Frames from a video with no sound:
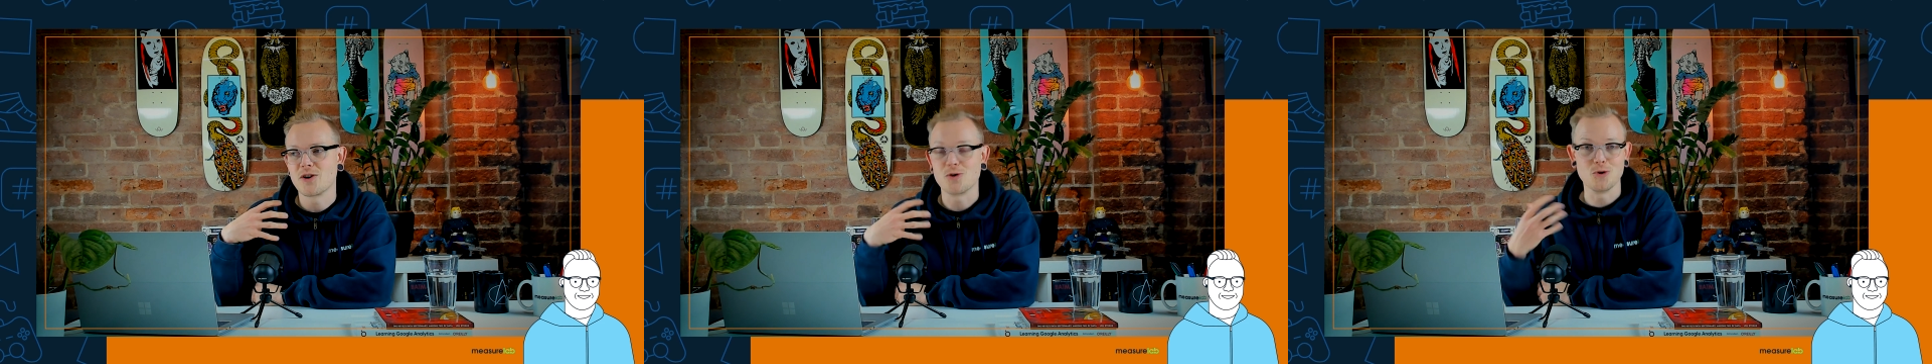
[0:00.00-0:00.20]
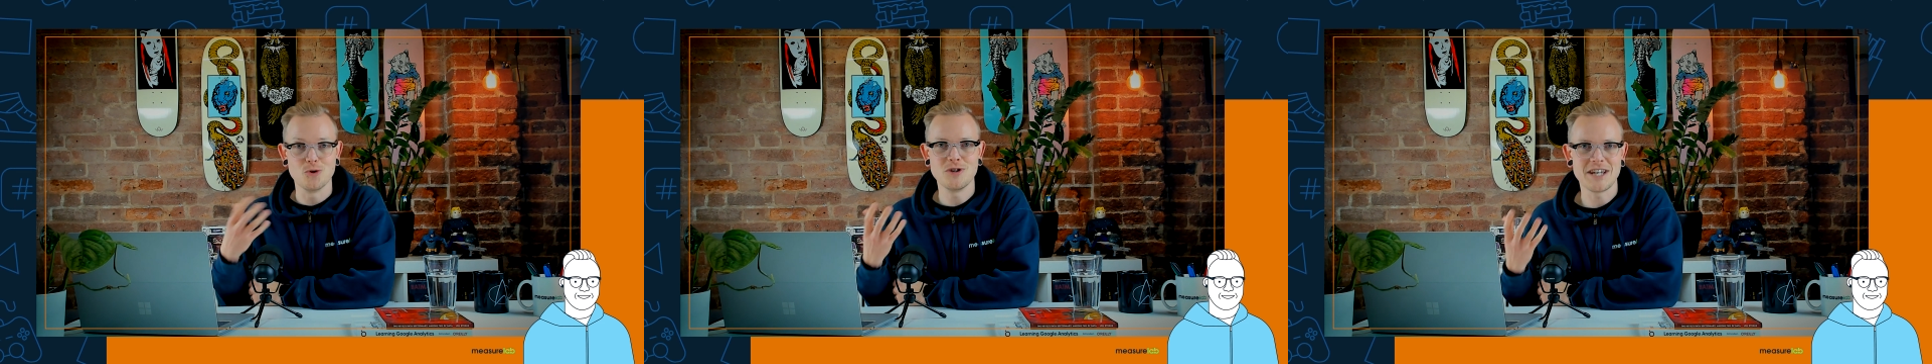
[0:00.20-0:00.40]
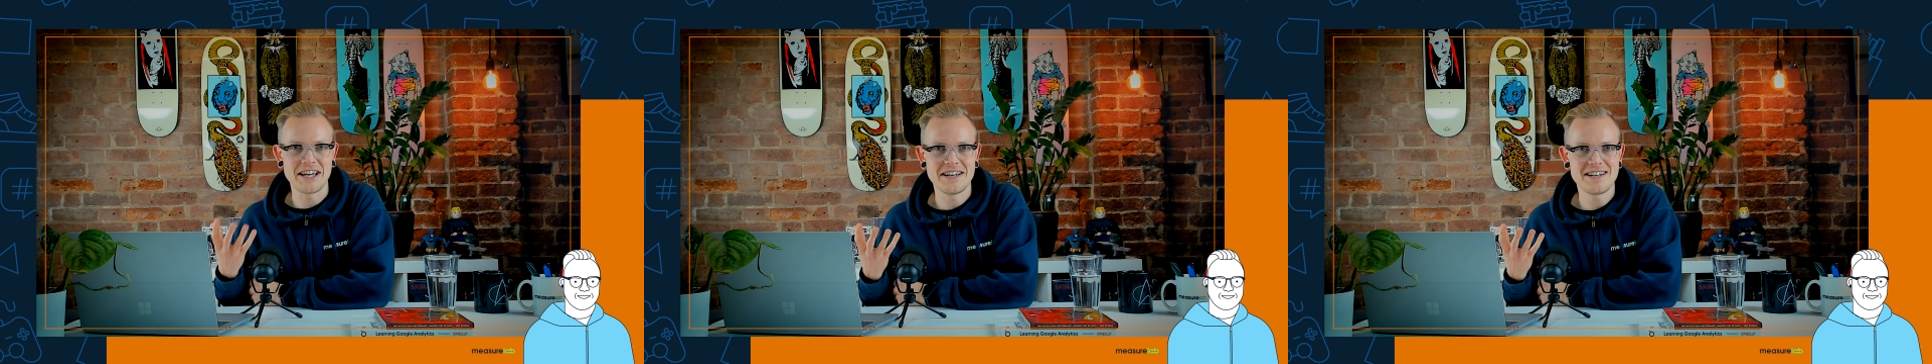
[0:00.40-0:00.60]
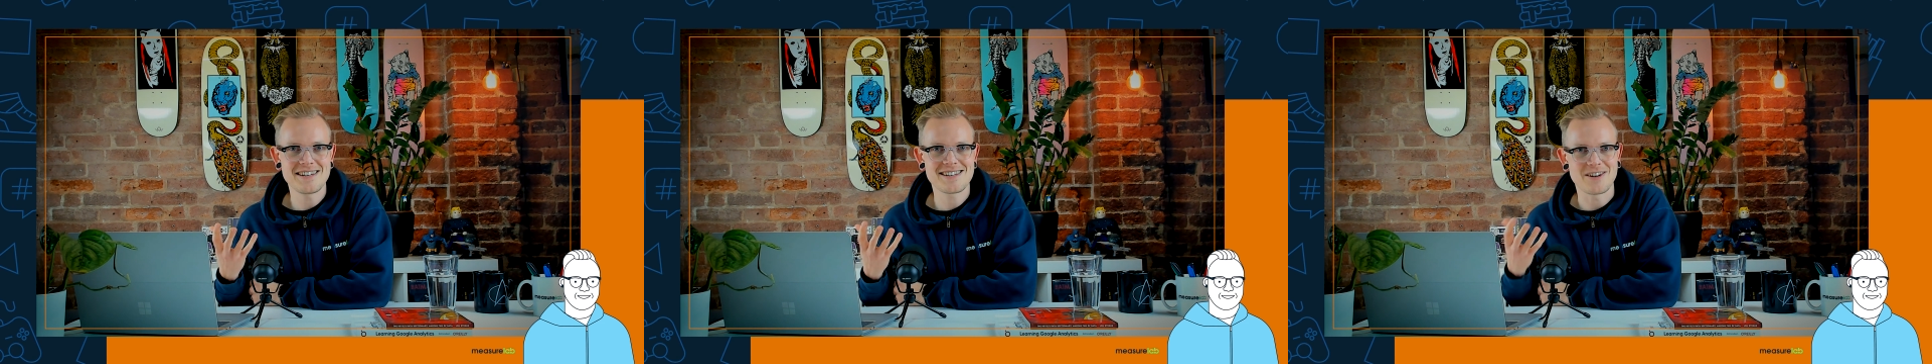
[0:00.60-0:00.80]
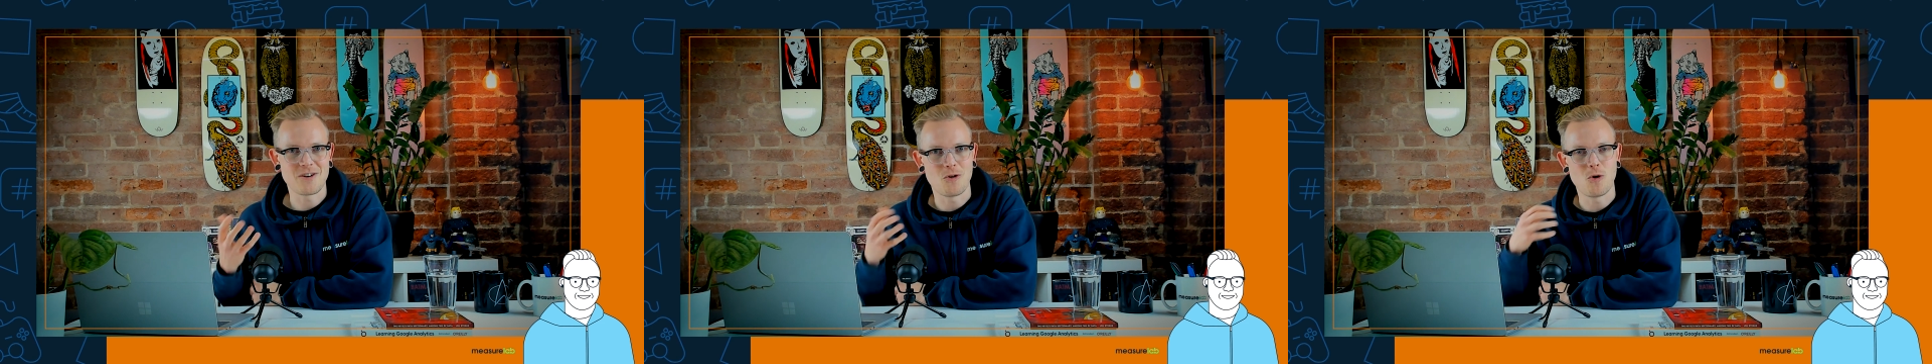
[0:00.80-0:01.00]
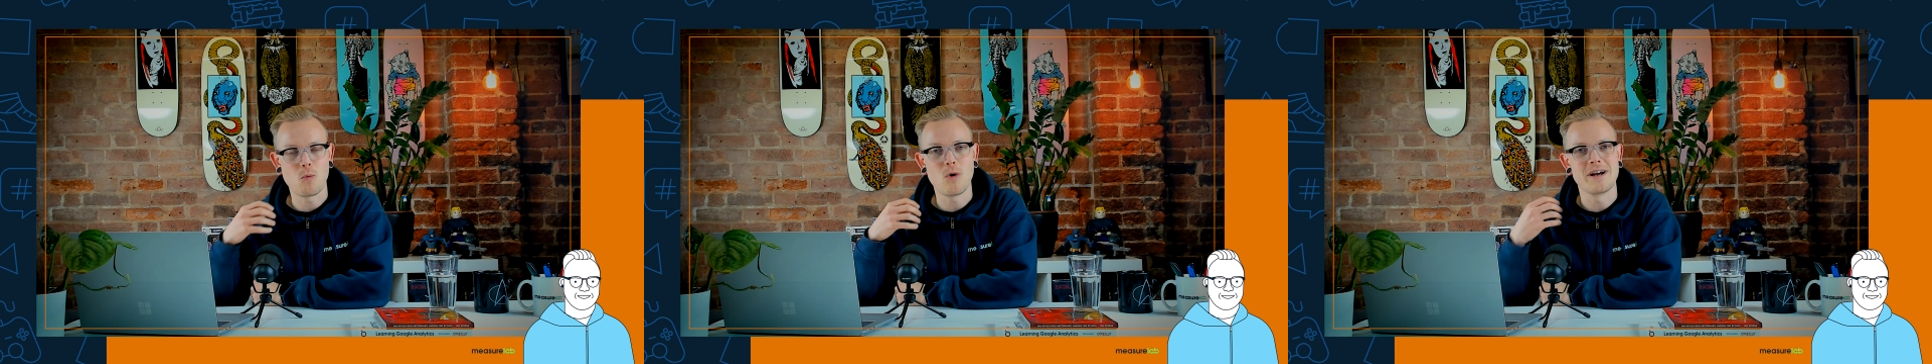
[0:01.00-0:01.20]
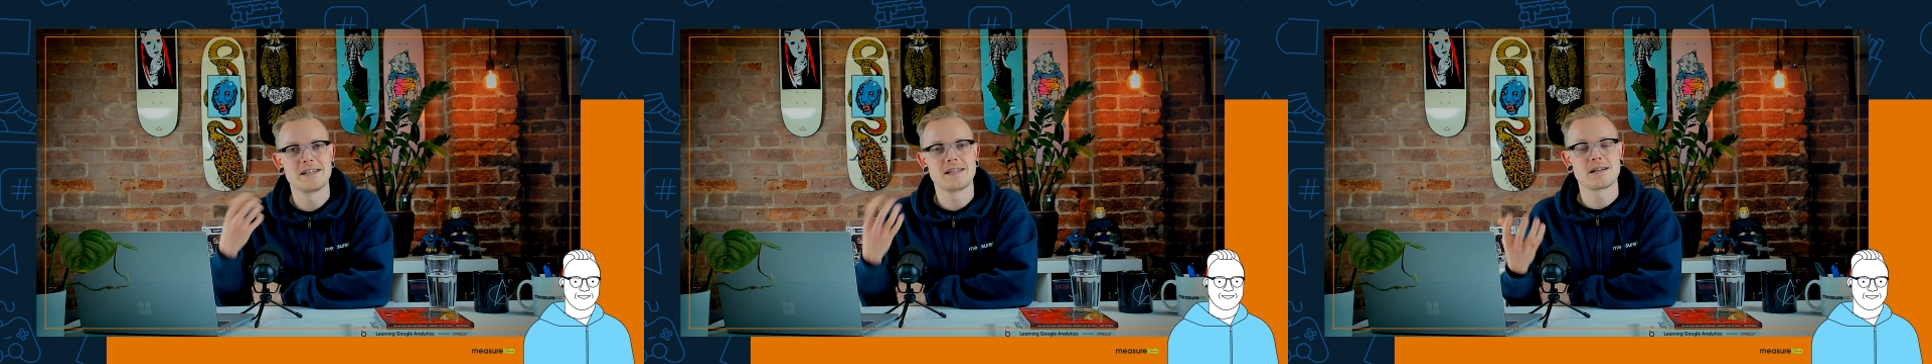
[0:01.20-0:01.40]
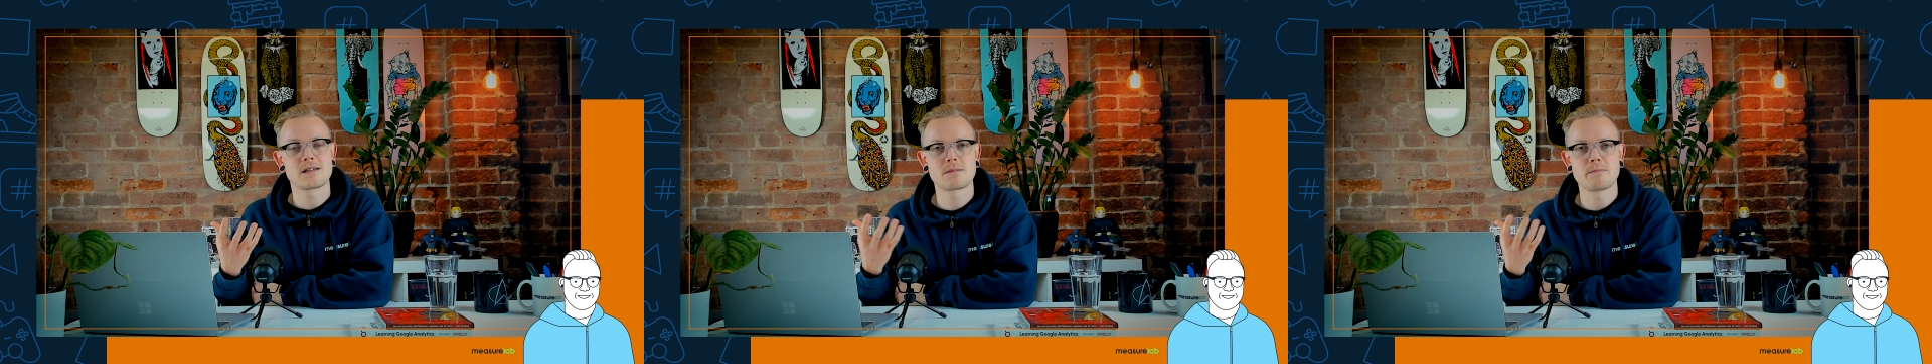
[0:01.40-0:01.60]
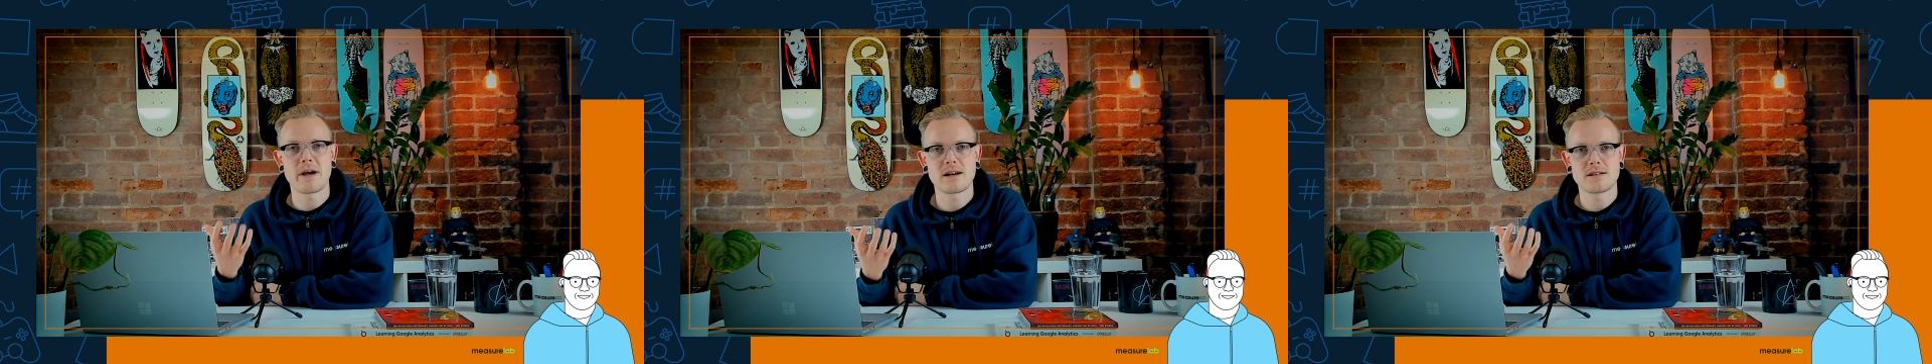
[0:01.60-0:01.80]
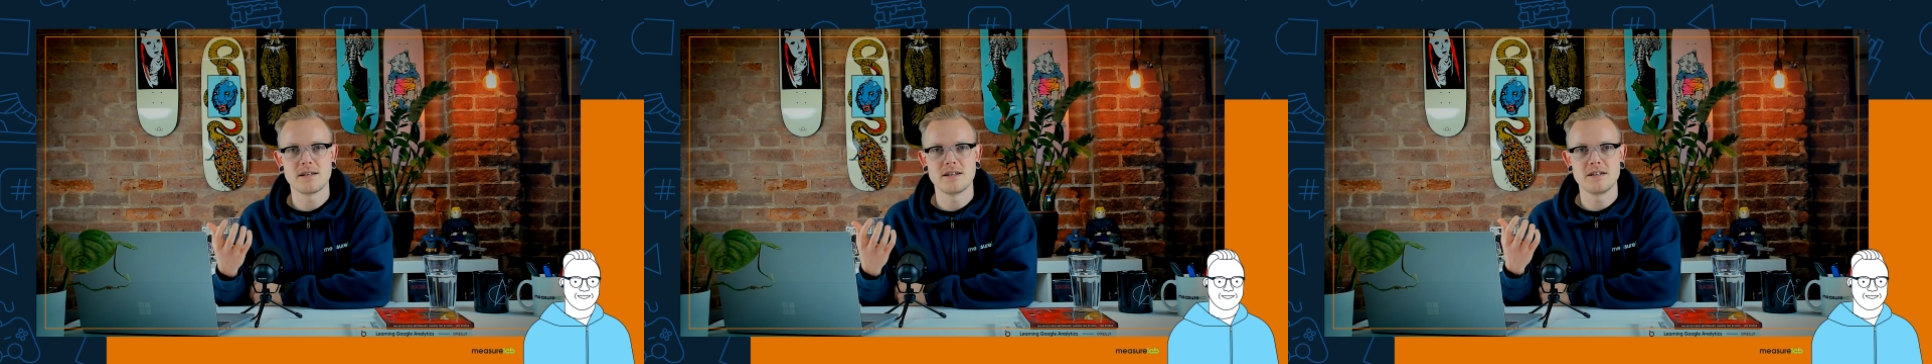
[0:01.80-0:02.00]
good is or what is
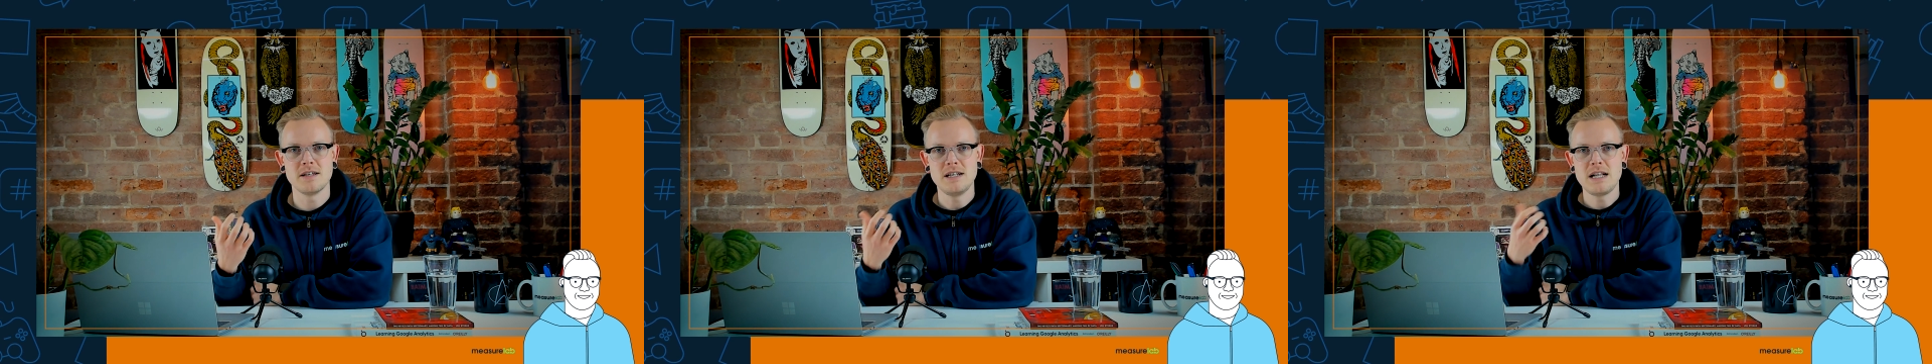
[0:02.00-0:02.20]
expected.